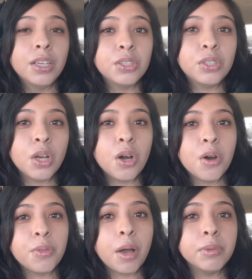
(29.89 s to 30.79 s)

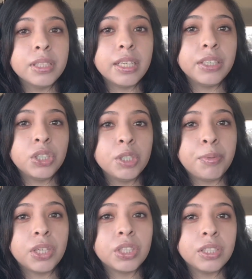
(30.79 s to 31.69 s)
so that was an issue,
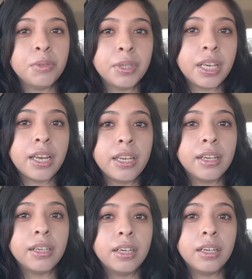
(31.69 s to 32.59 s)
especially when getting
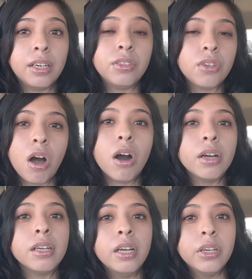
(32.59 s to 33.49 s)
uh, a dog.